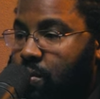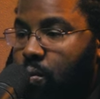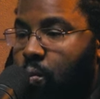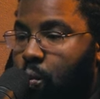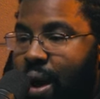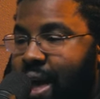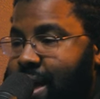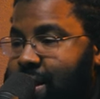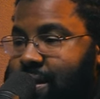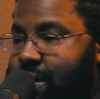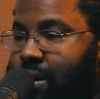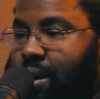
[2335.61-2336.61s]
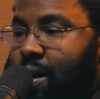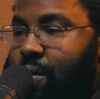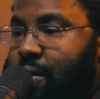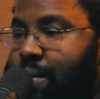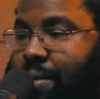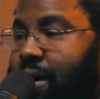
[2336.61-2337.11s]
when you know
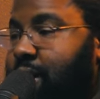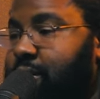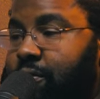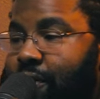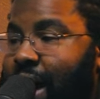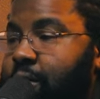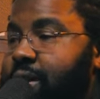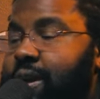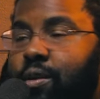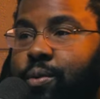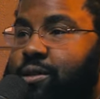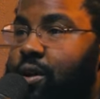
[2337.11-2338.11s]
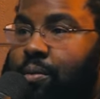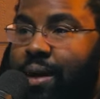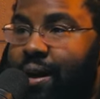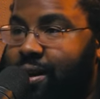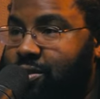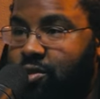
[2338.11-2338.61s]
america's founded are we talking
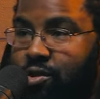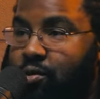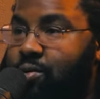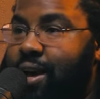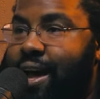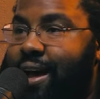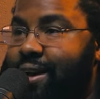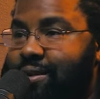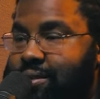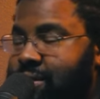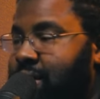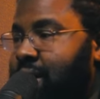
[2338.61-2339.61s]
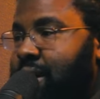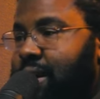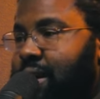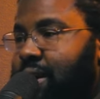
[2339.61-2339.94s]
about as soon as you